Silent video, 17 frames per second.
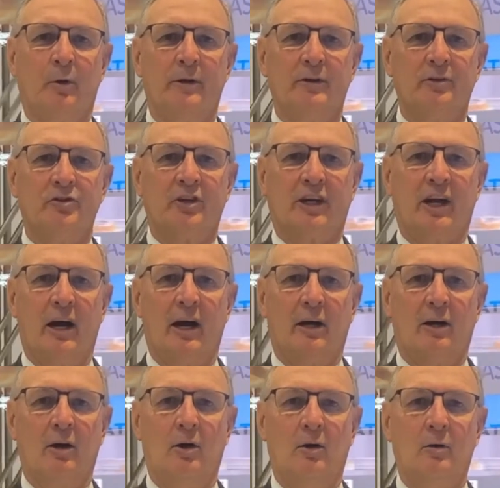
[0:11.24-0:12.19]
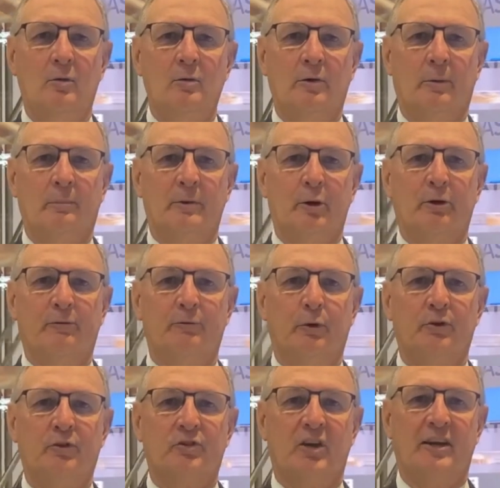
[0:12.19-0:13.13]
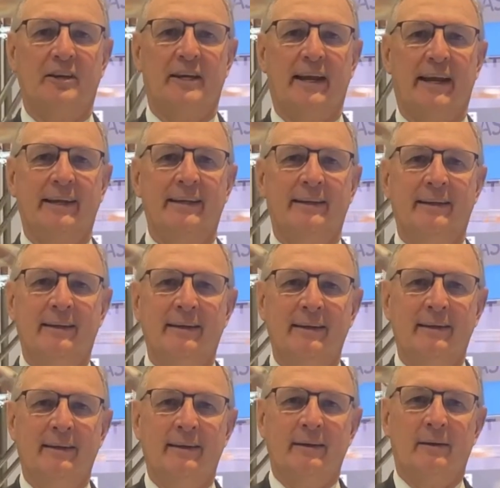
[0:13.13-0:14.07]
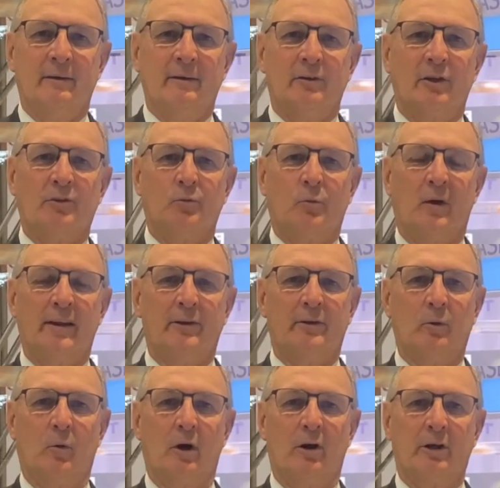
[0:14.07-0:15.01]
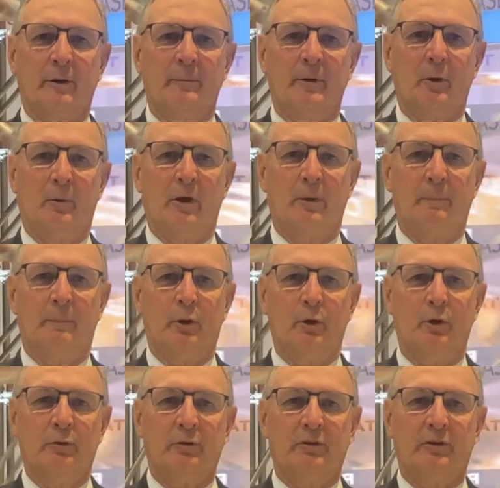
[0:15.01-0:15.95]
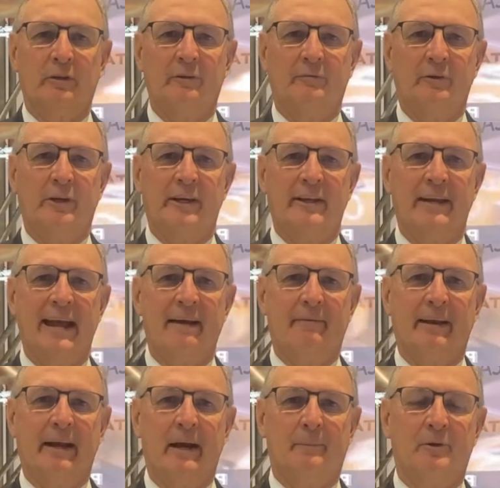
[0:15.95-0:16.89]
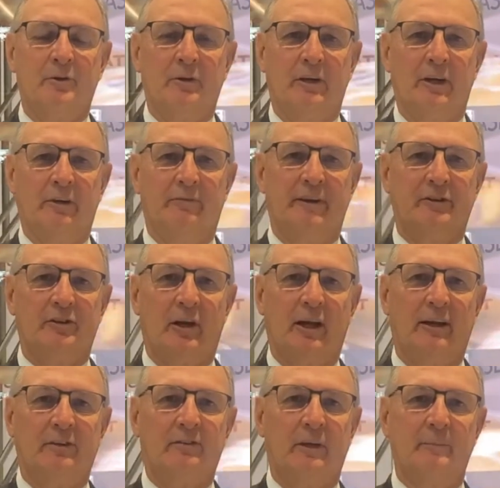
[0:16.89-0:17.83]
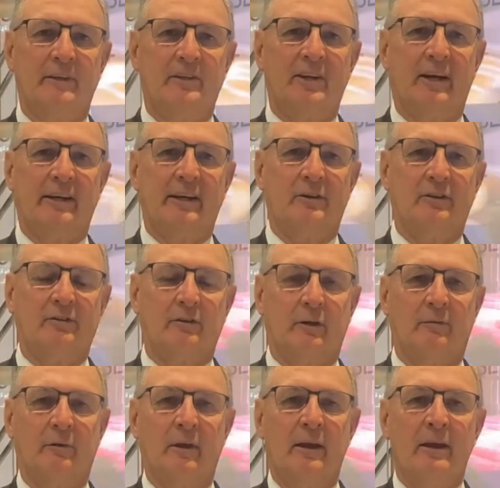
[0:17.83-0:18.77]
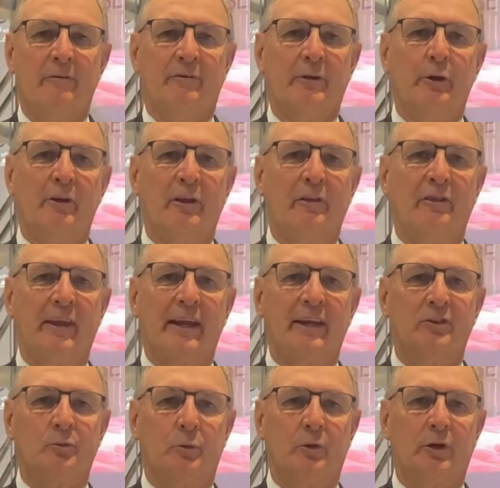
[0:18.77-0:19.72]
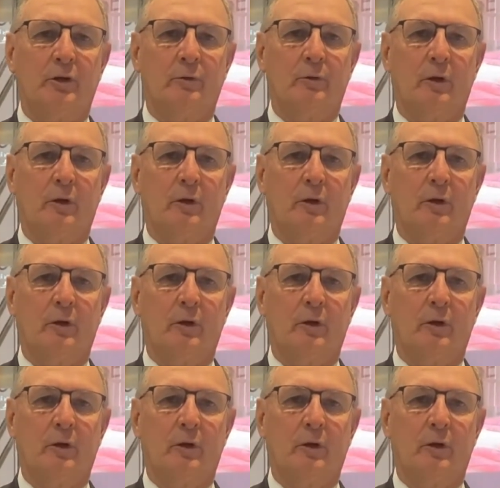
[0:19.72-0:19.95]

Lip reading: in Chicago on a beautiful Sunday. Just wanted to welcome you to our booth. If you didn't have the opportunity to visit us, let me tell you just a few of the things we're